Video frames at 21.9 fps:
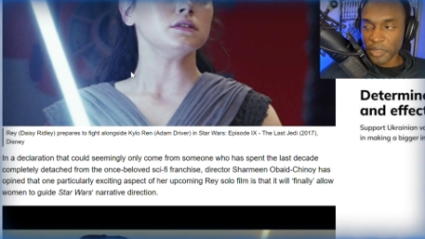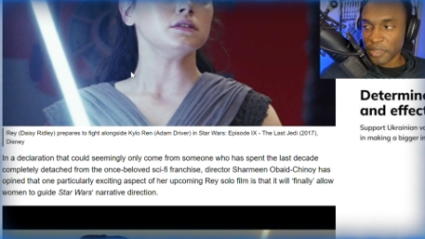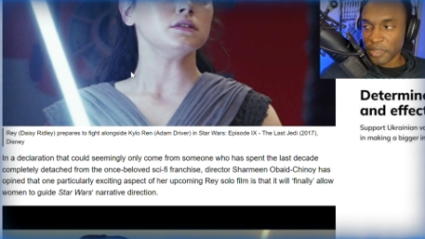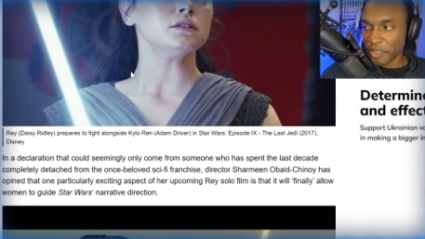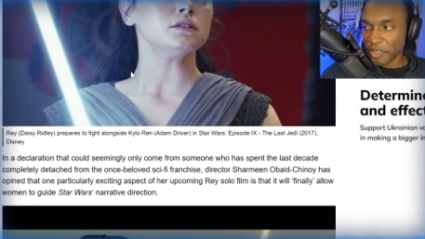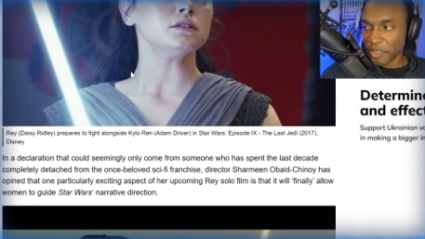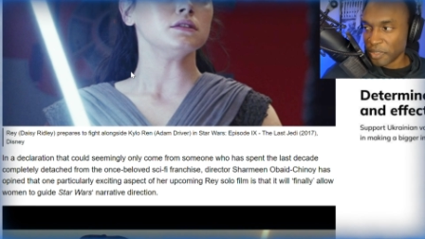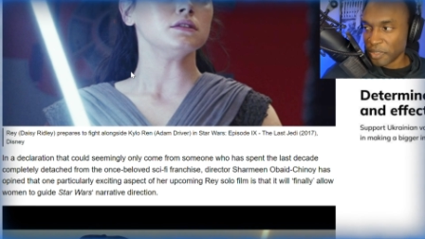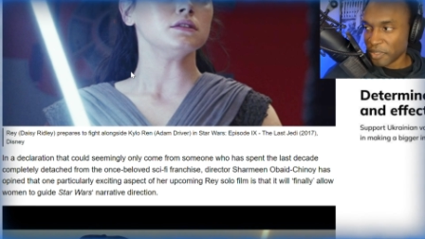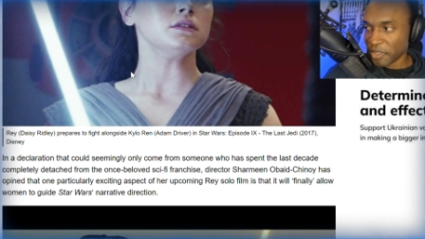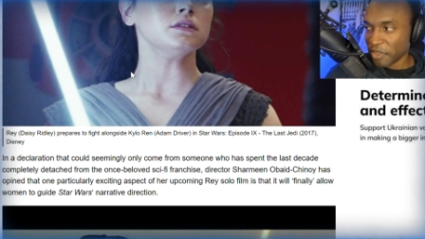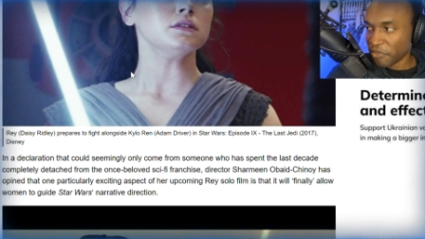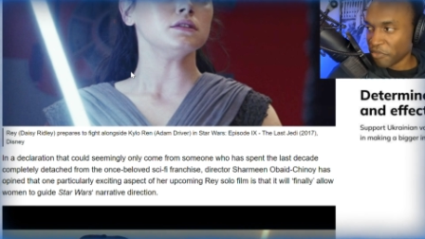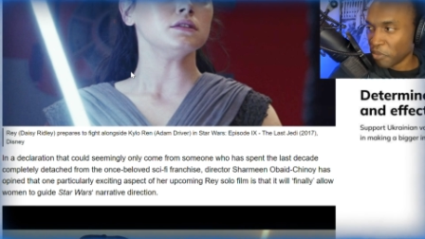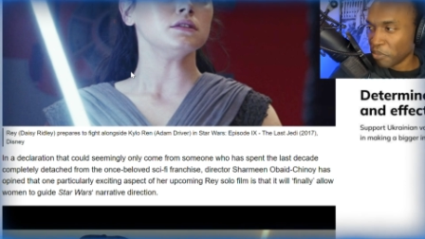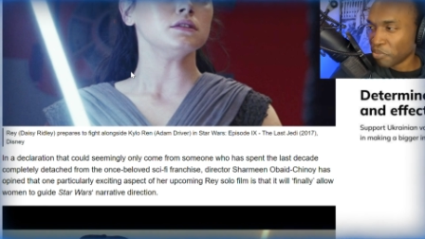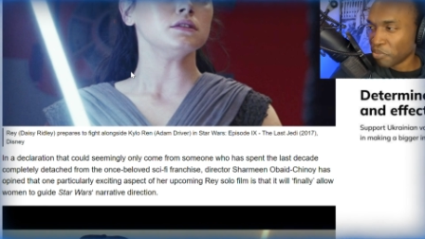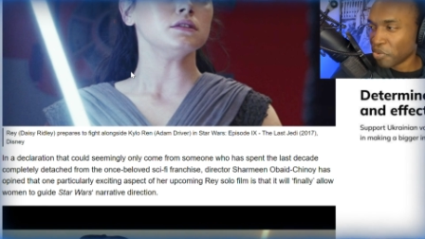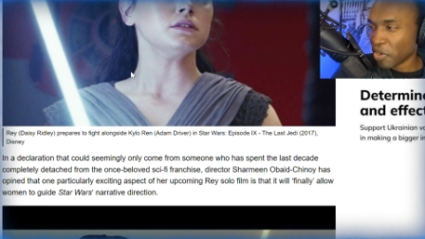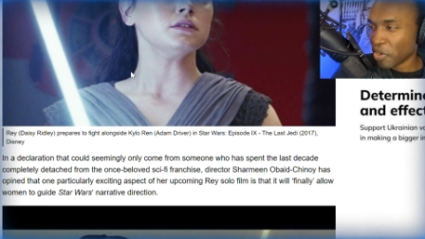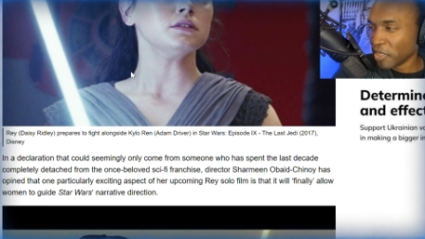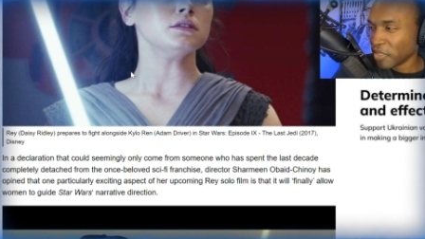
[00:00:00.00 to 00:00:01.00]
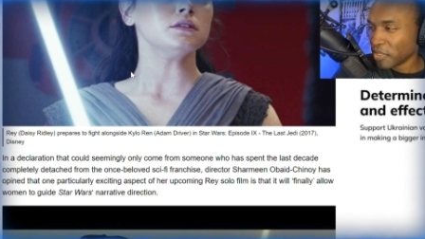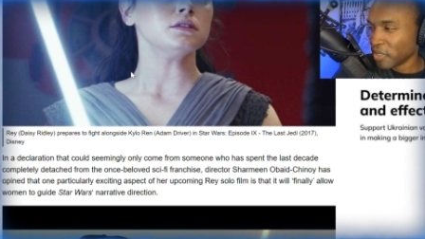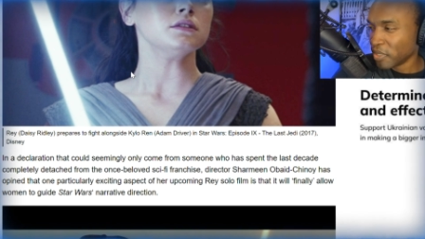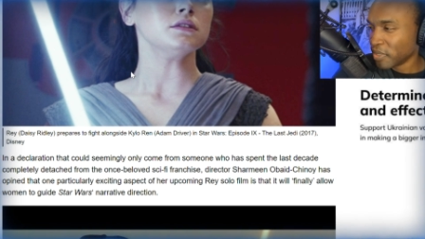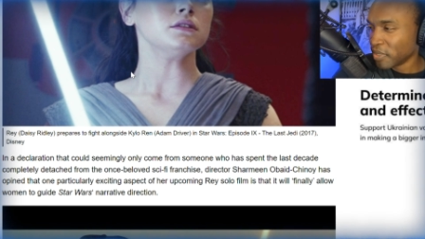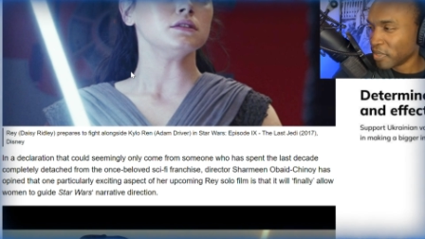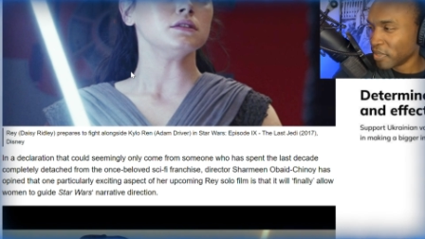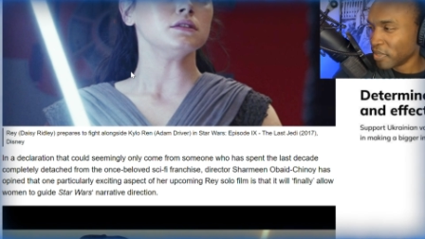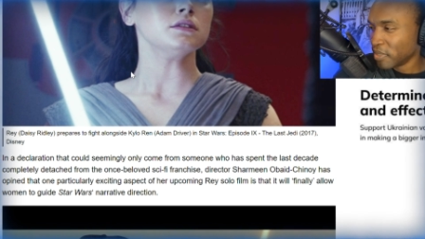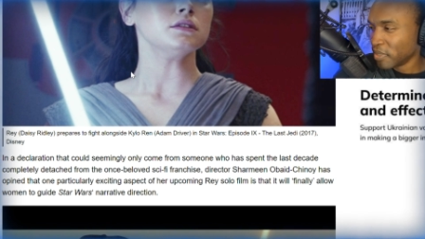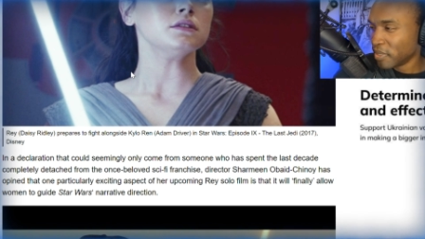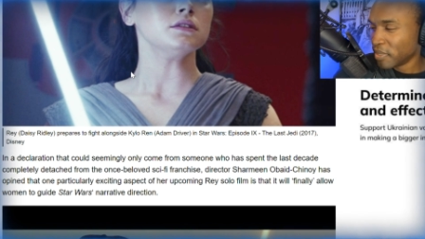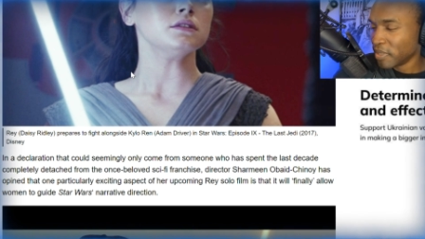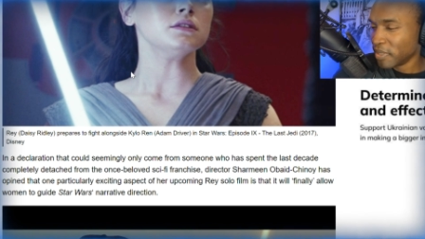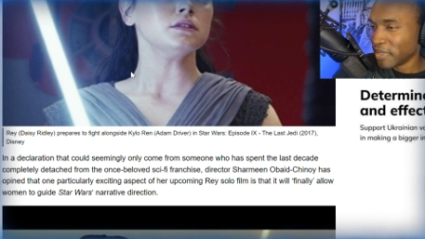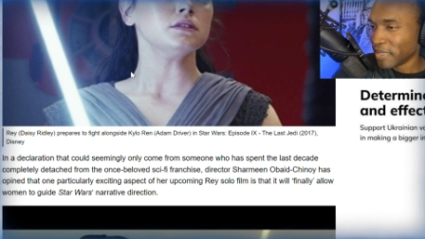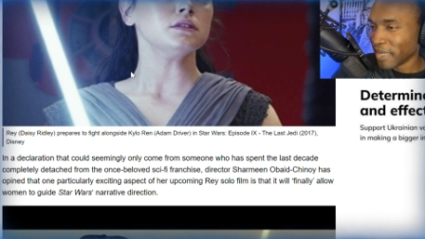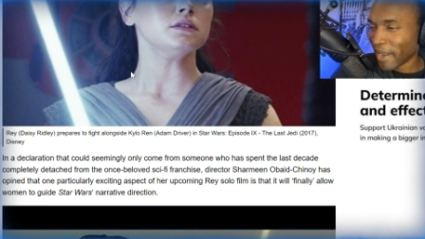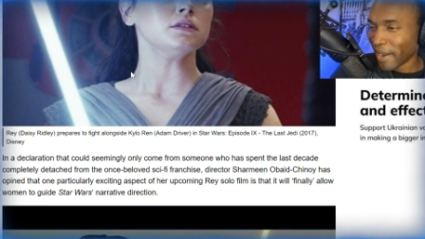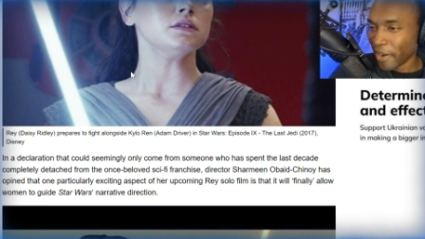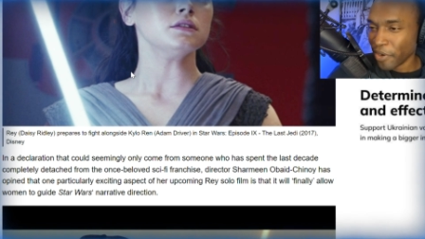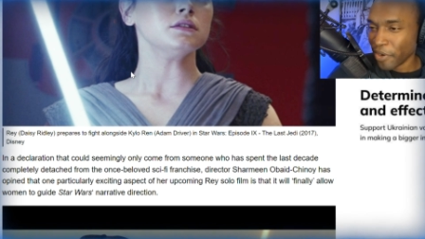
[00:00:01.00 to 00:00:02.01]
It's a different process in its
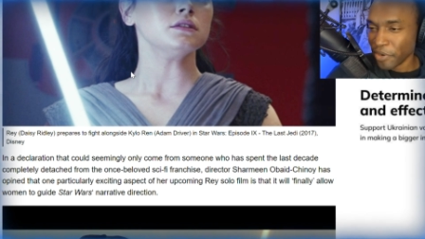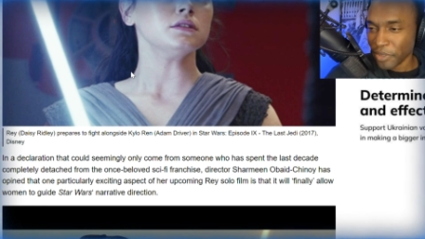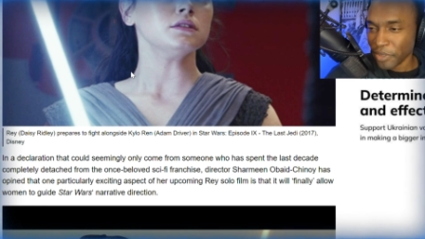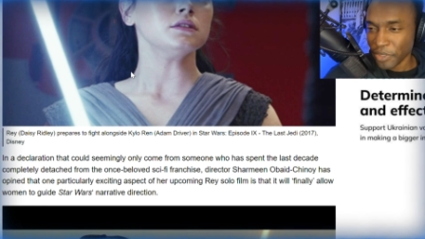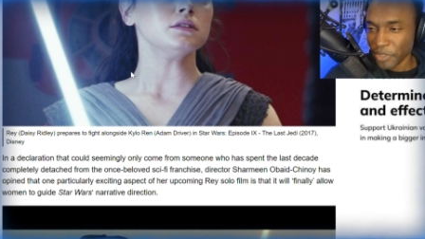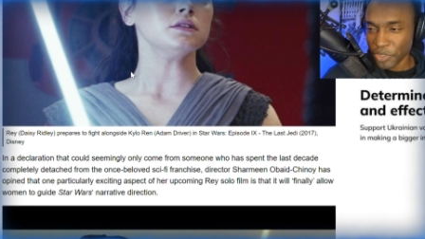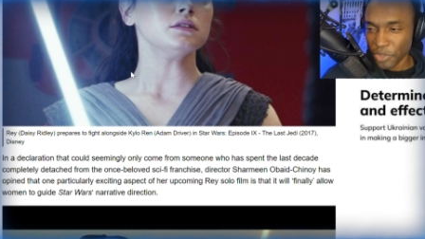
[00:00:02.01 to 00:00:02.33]
entirety.